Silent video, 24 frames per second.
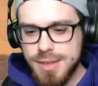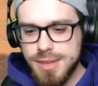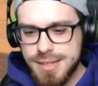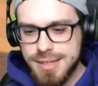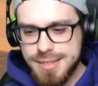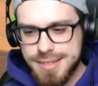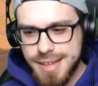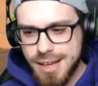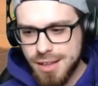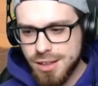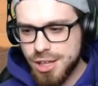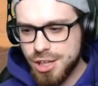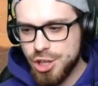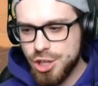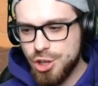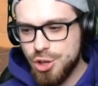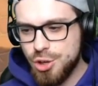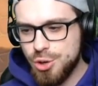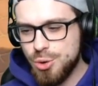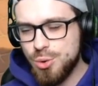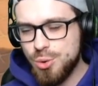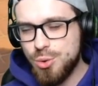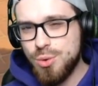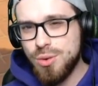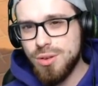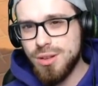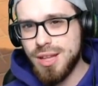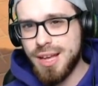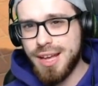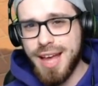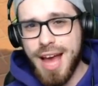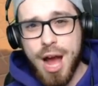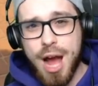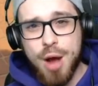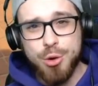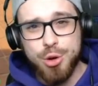telling you
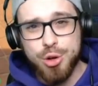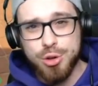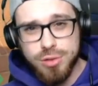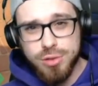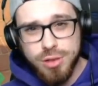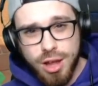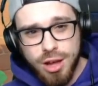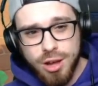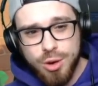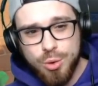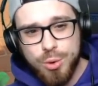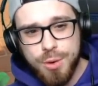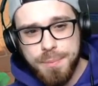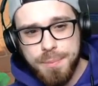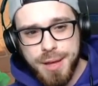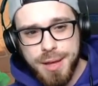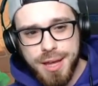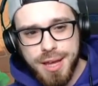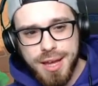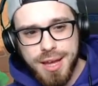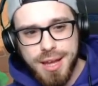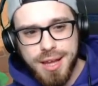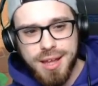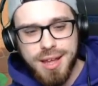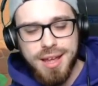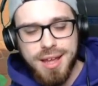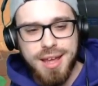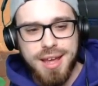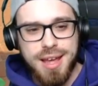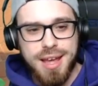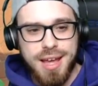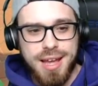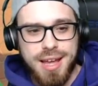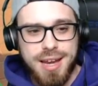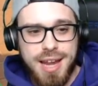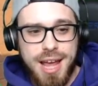like how your luck would be.
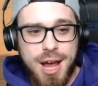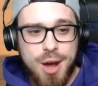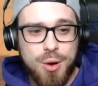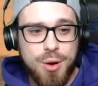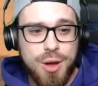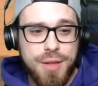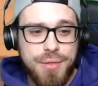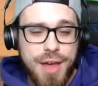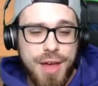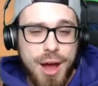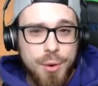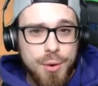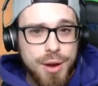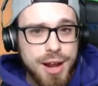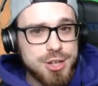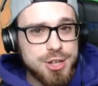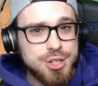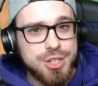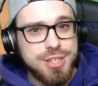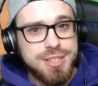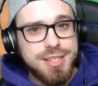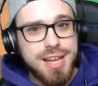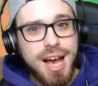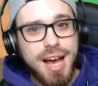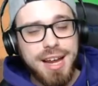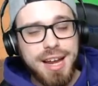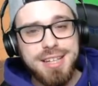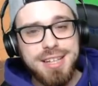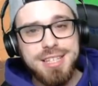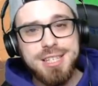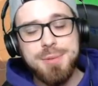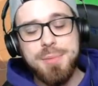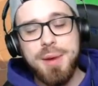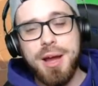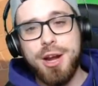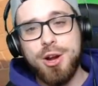Now, that would actually tie
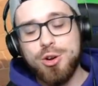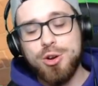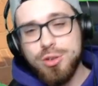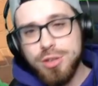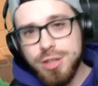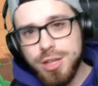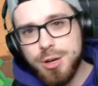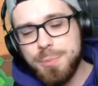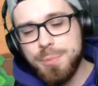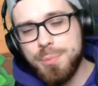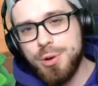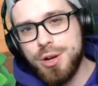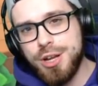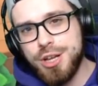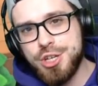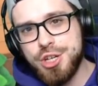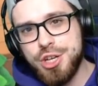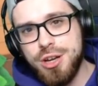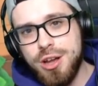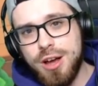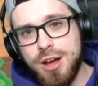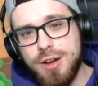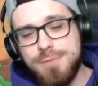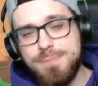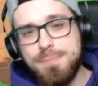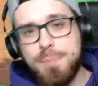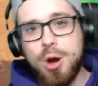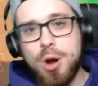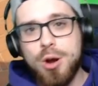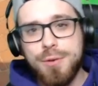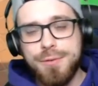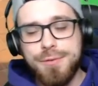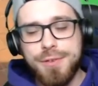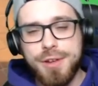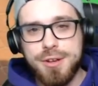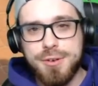into my earlier prediction of
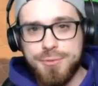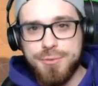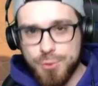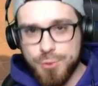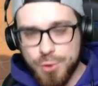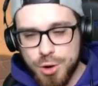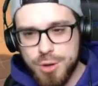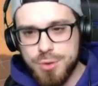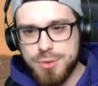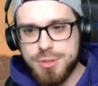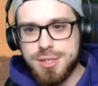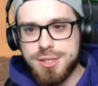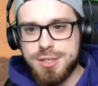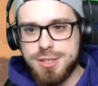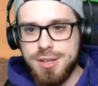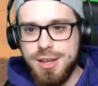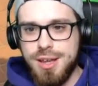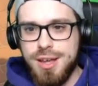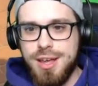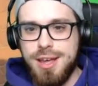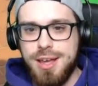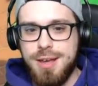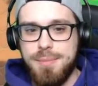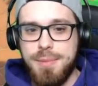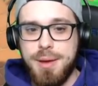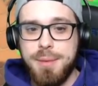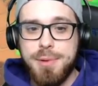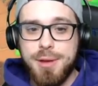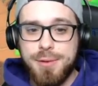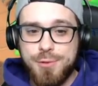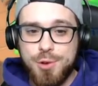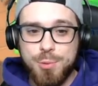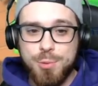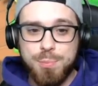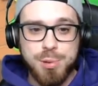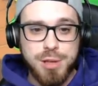perfect fruits. Maybe
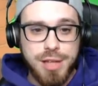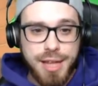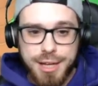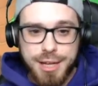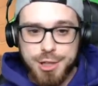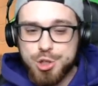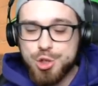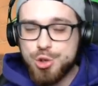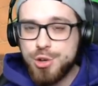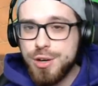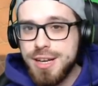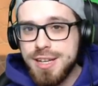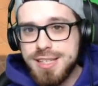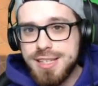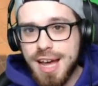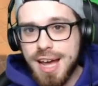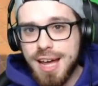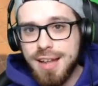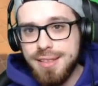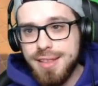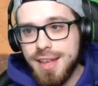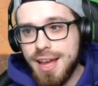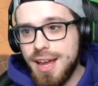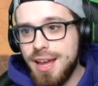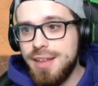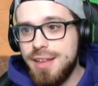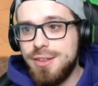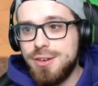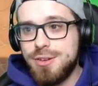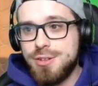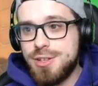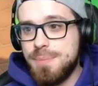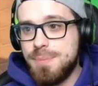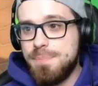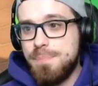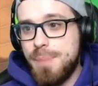if you plant trees that day,
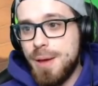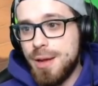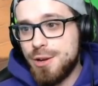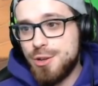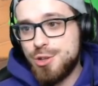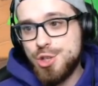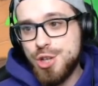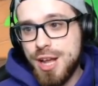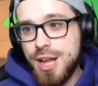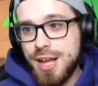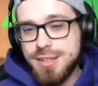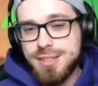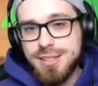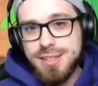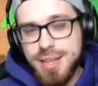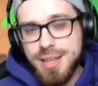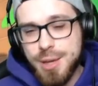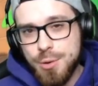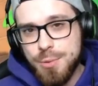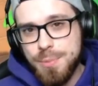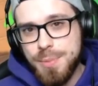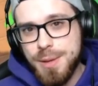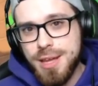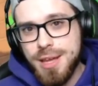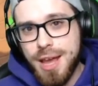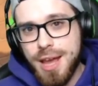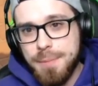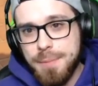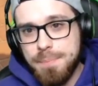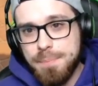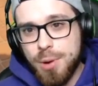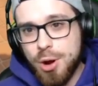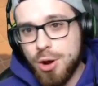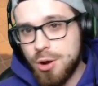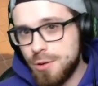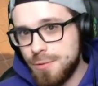there's a better chance that they would be a
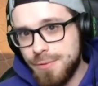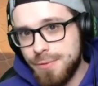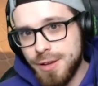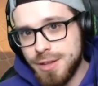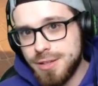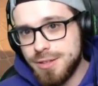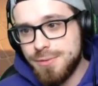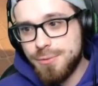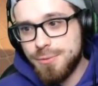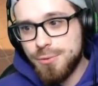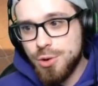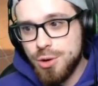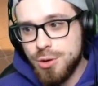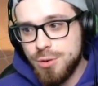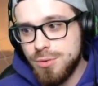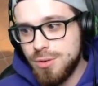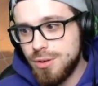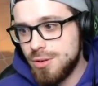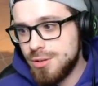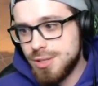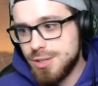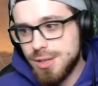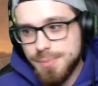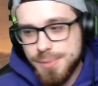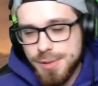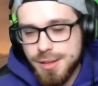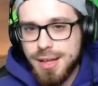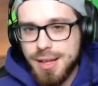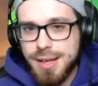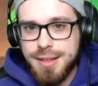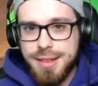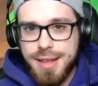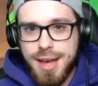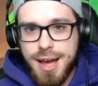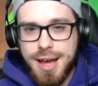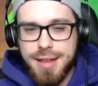perfect fruit or something
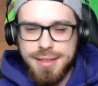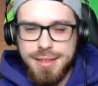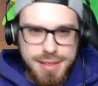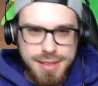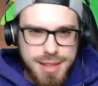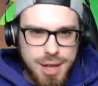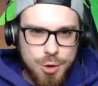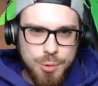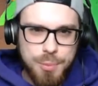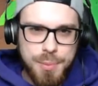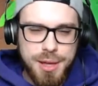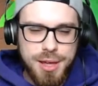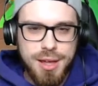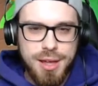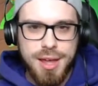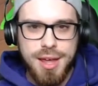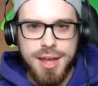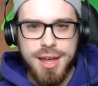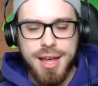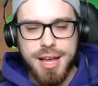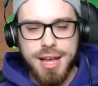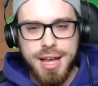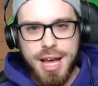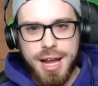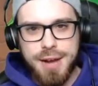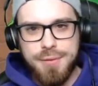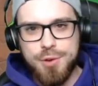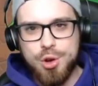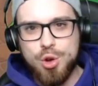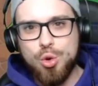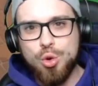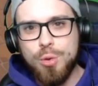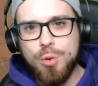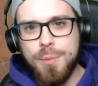like that. I think that would be kind of a cool